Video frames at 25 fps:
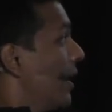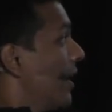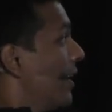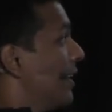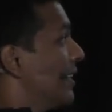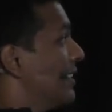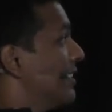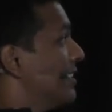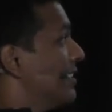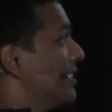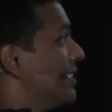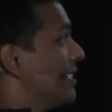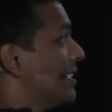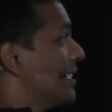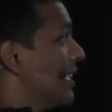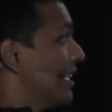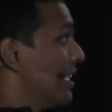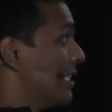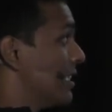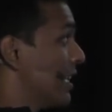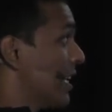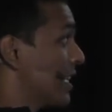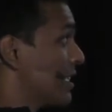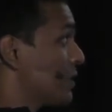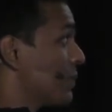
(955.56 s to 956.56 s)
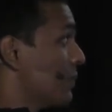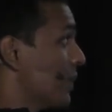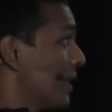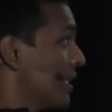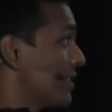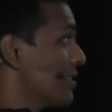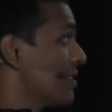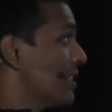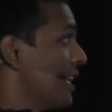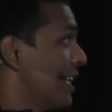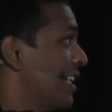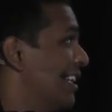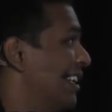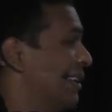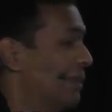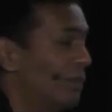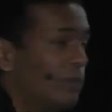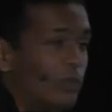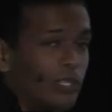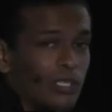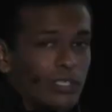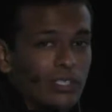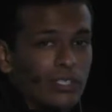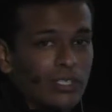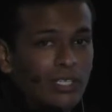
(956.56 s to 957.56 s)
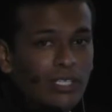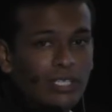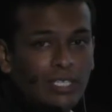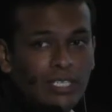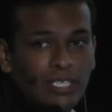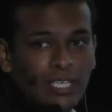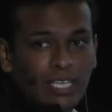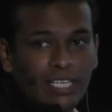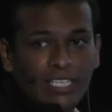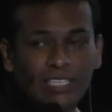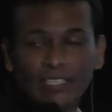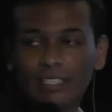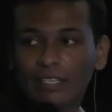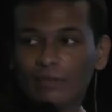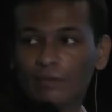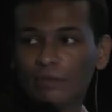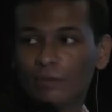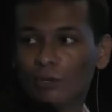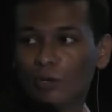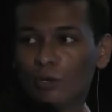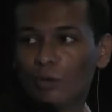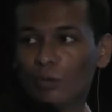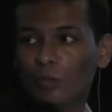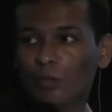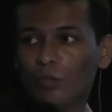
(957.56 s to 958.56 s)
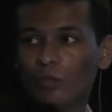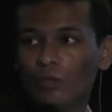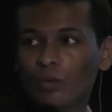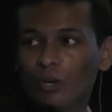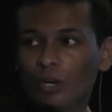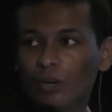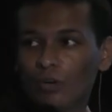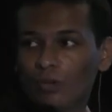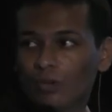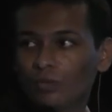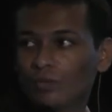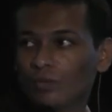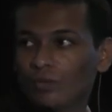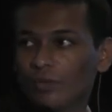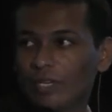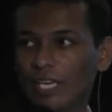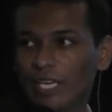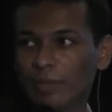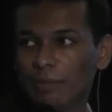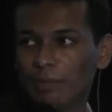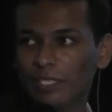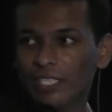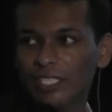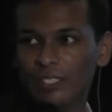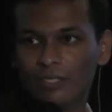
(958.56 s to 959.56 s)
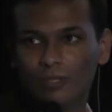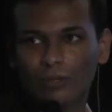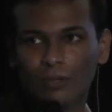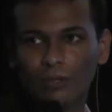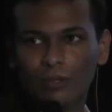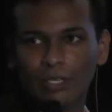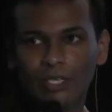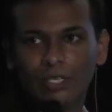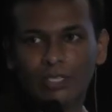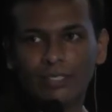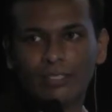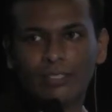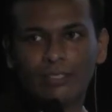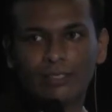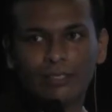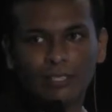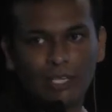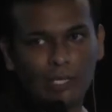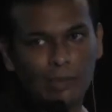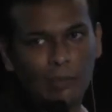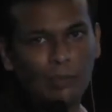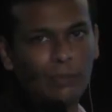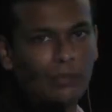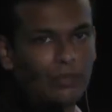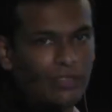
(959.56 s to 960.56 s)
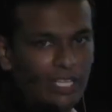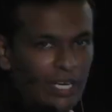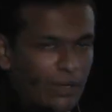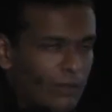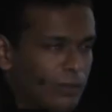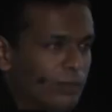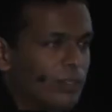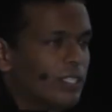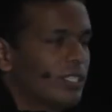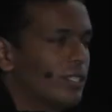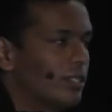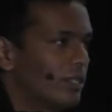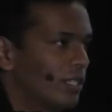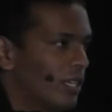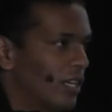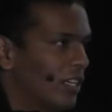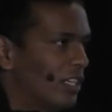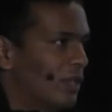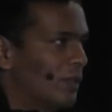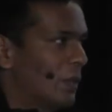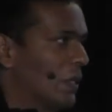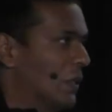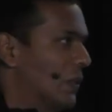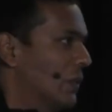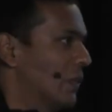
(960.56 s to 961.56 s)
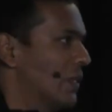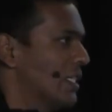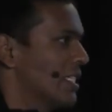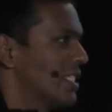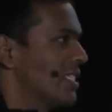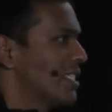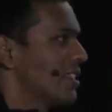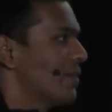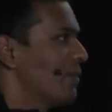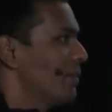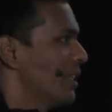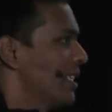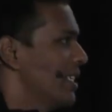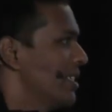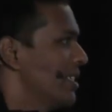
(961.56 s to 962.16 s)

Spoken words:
And it expects an input in the form of a placeholder. So now I'm going to talk about what is a